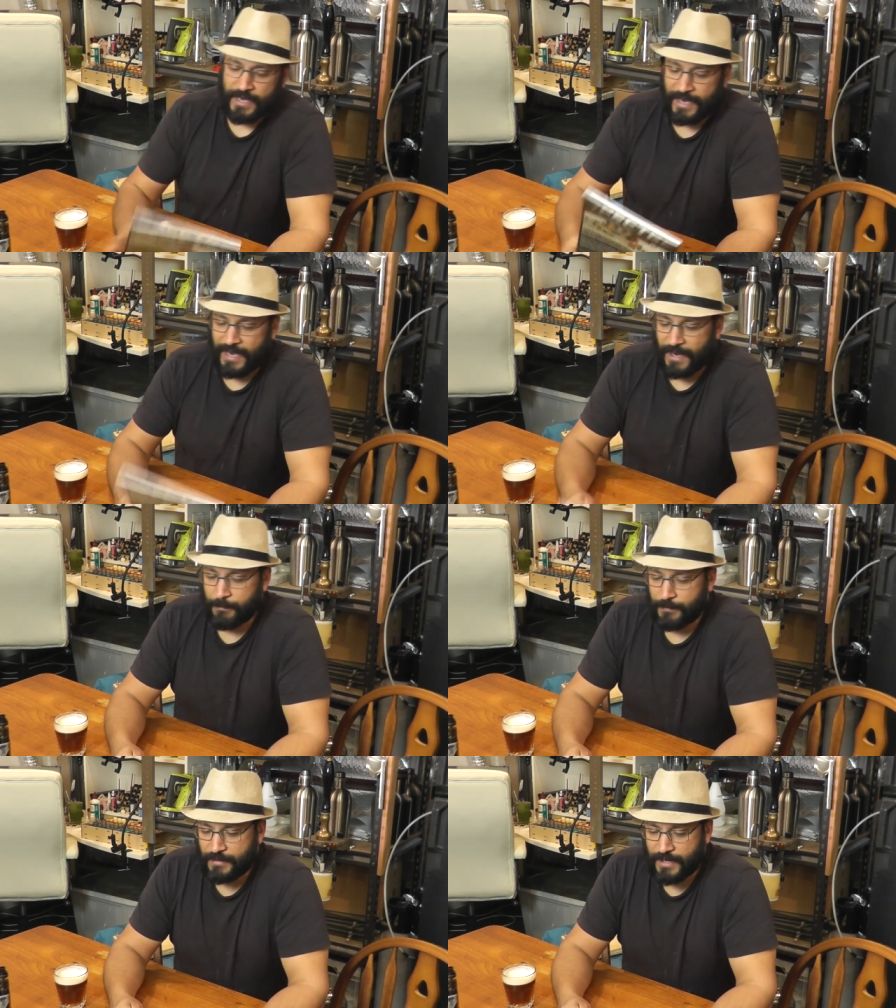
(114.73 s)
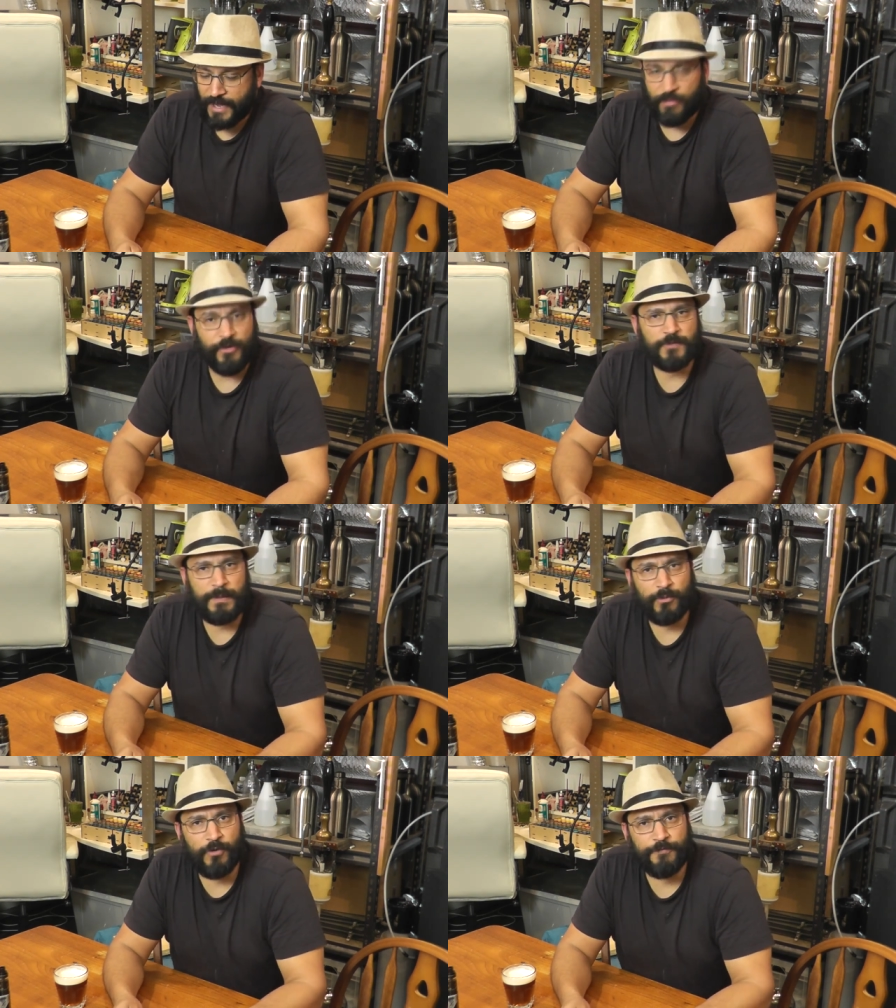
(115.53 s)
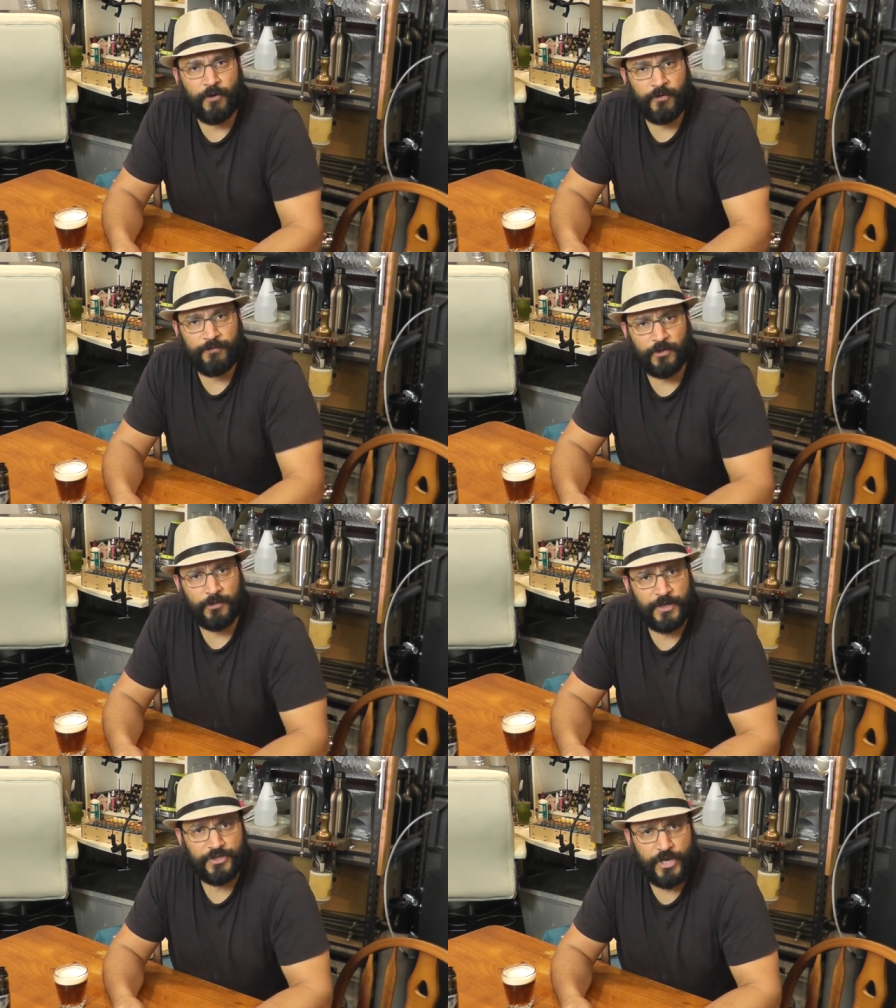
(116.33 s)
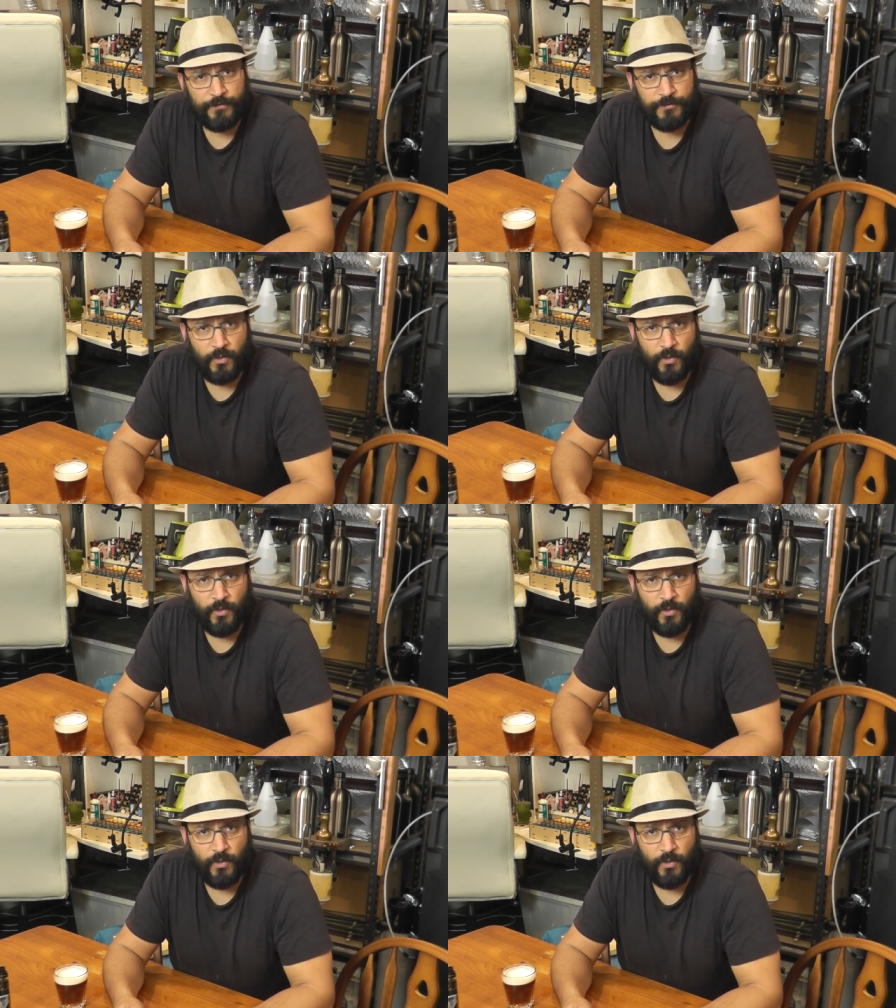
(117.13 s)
Um, now, those people who have followed my channel for a